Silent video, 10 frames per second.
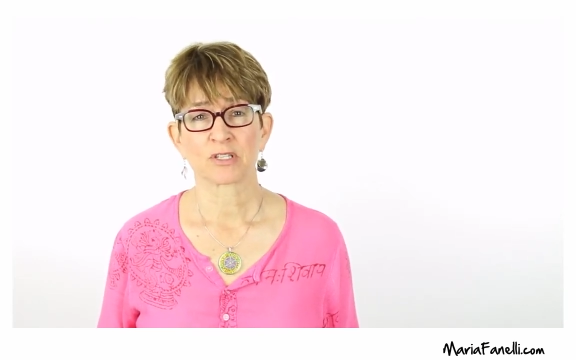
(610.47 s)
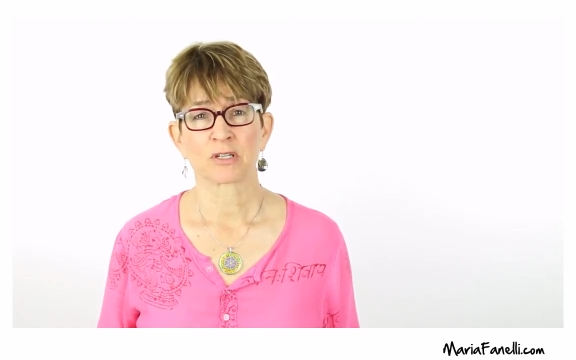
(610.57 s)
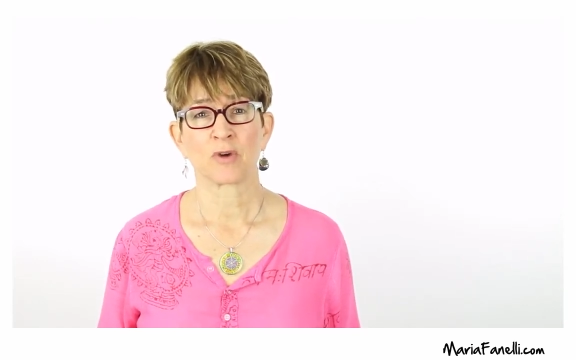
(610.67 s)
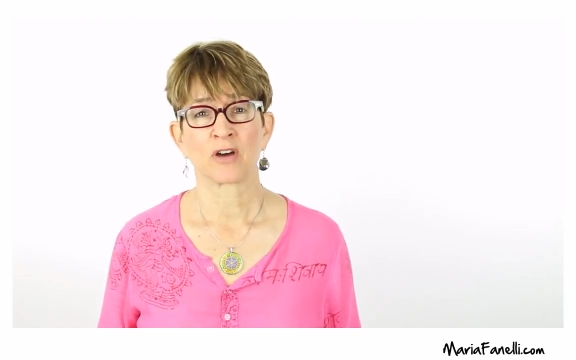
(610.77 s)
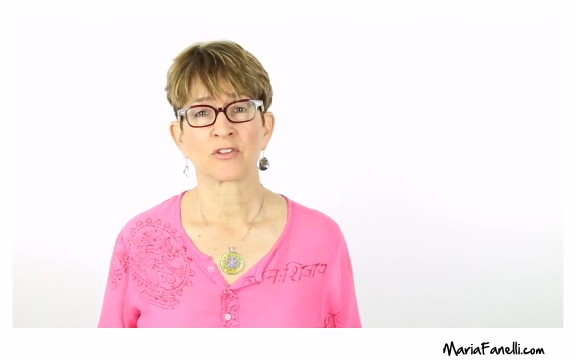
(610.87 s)

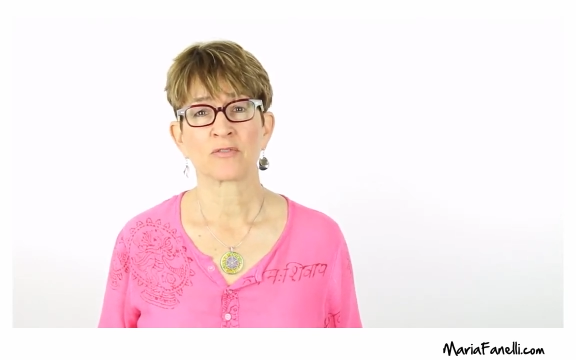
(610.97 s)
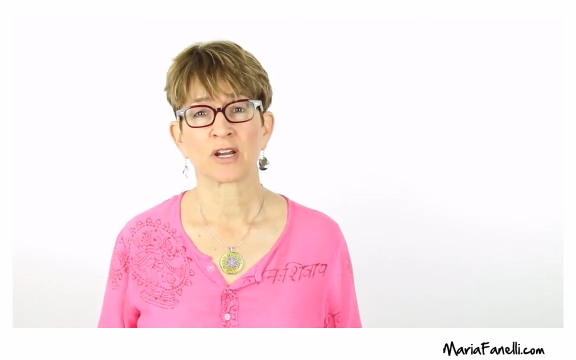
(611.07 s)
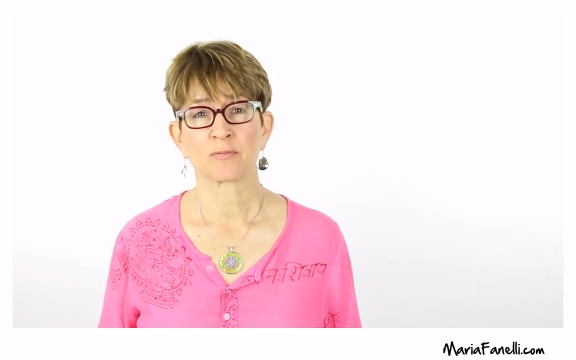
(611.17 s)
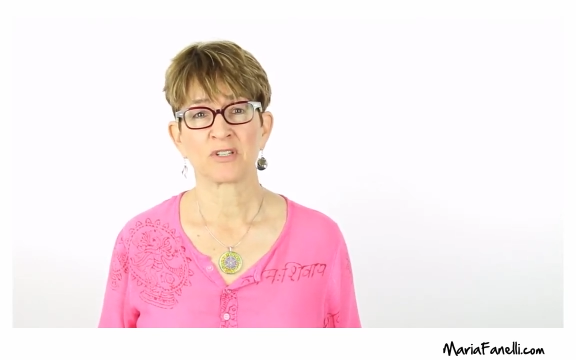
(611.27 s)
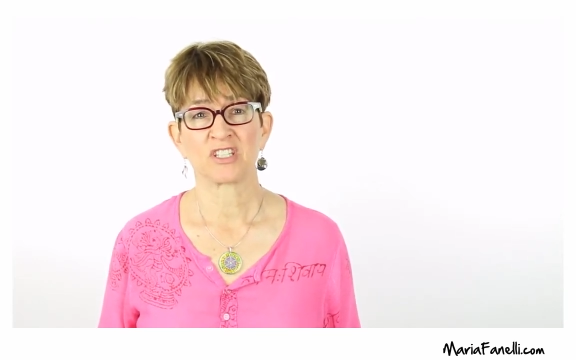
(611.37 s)
some other
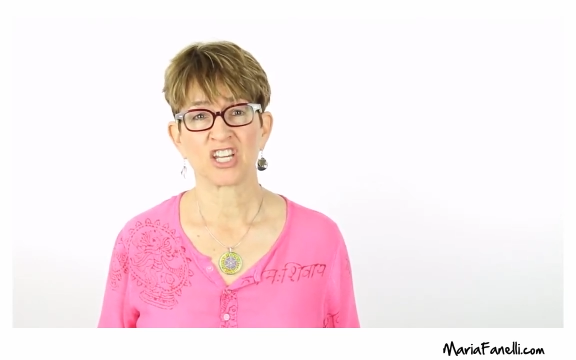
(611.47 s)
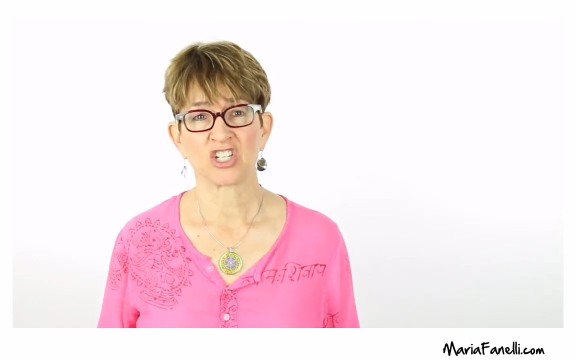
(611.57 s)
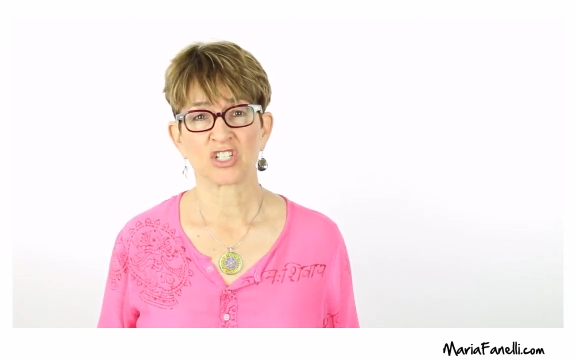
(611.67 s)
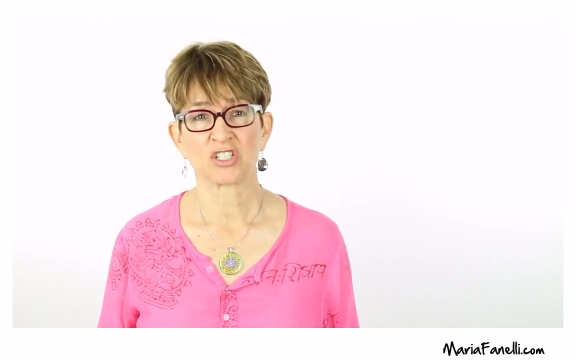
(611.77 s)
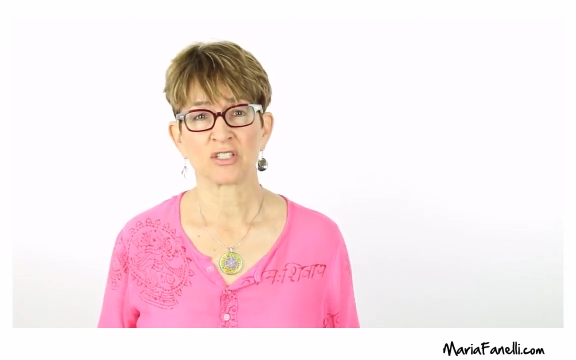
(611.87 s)

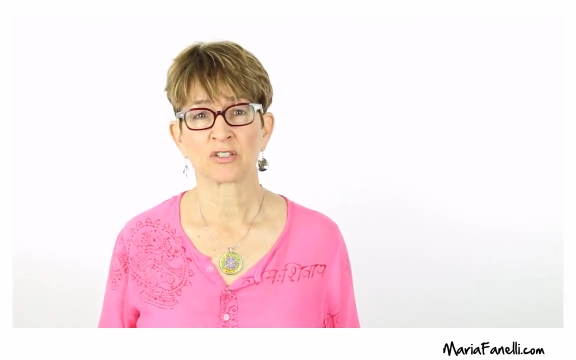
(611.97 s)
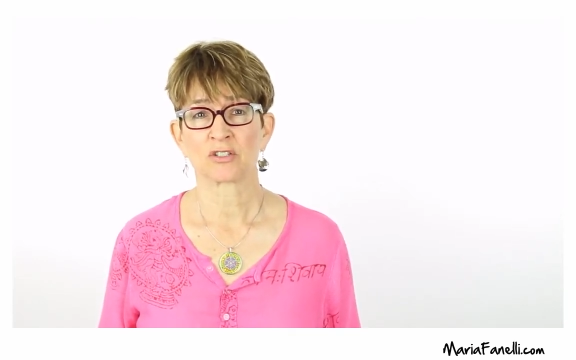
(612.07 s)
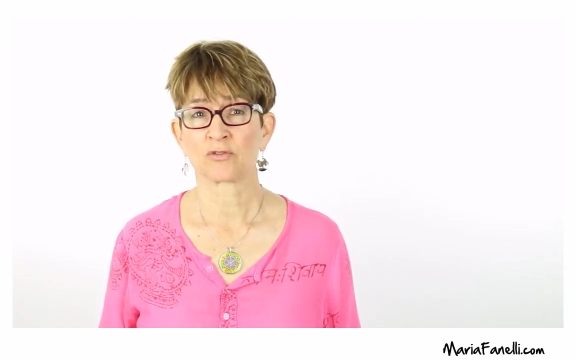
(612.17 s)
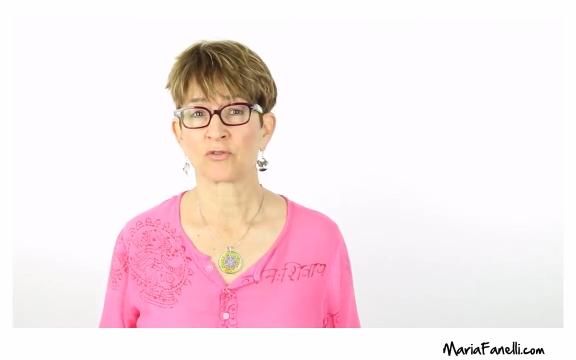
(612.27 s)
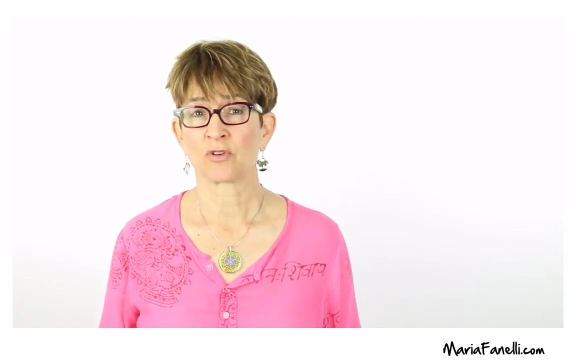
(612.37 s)
recommendations
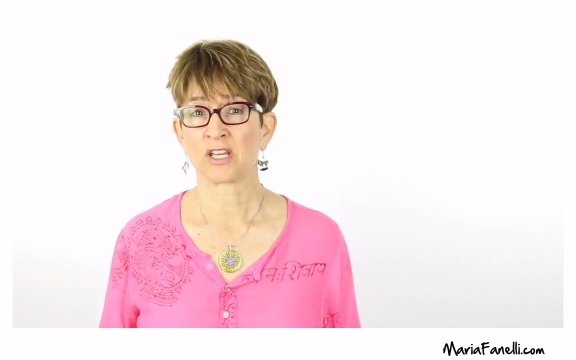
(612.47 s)
to